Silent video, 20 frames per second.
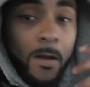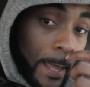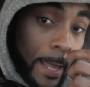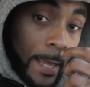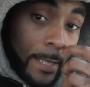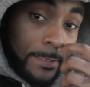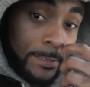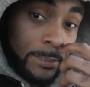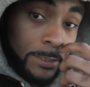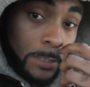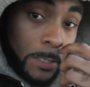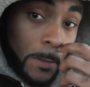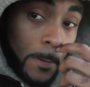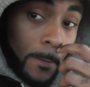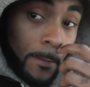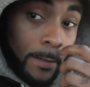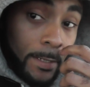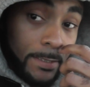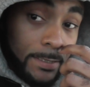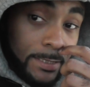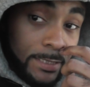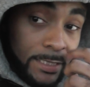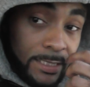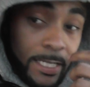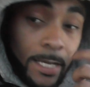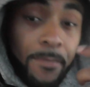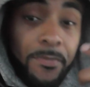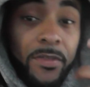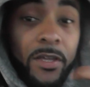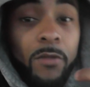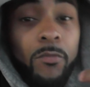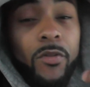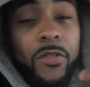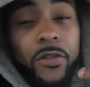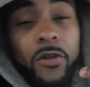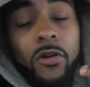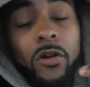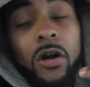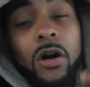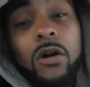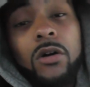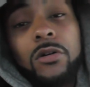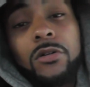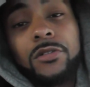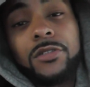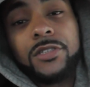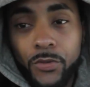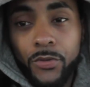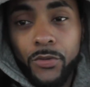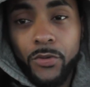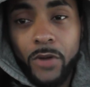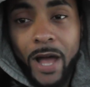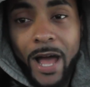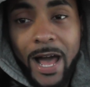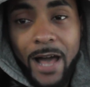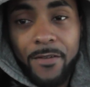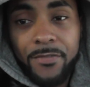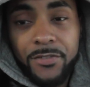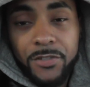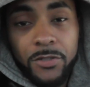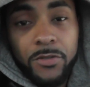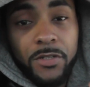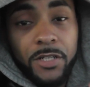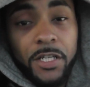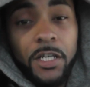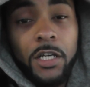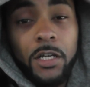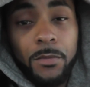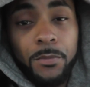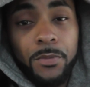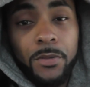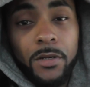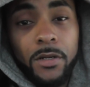And so it's the same thing with your goals. You have to keep